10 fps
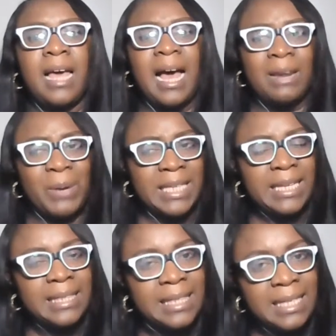And we're
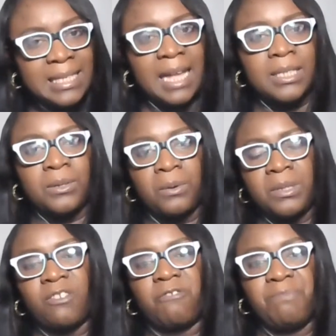saying these
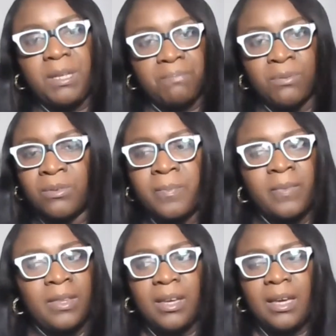categories of people,
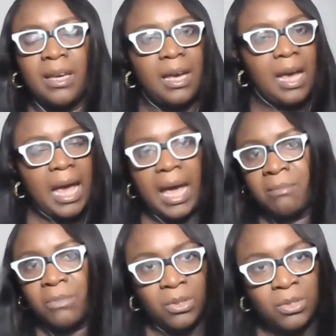
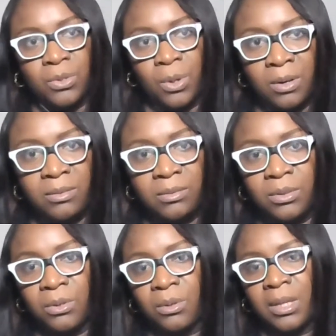I'm not sure,
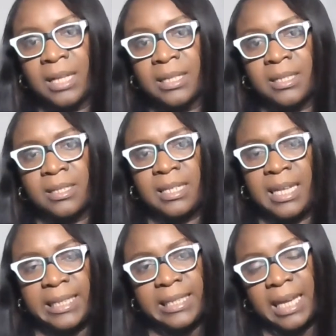that the
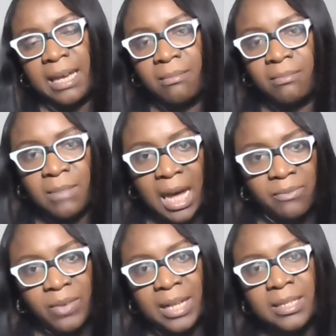ATM
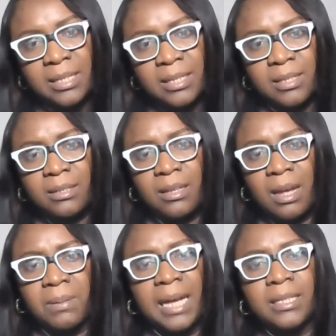adverts
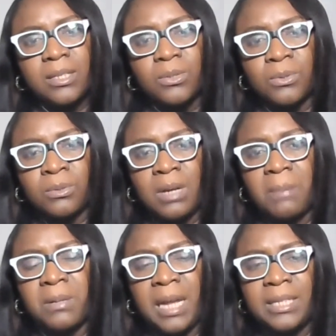applies to
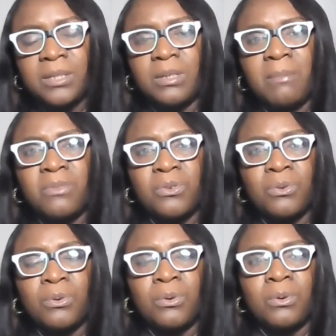them.
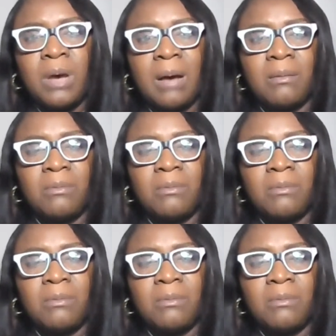So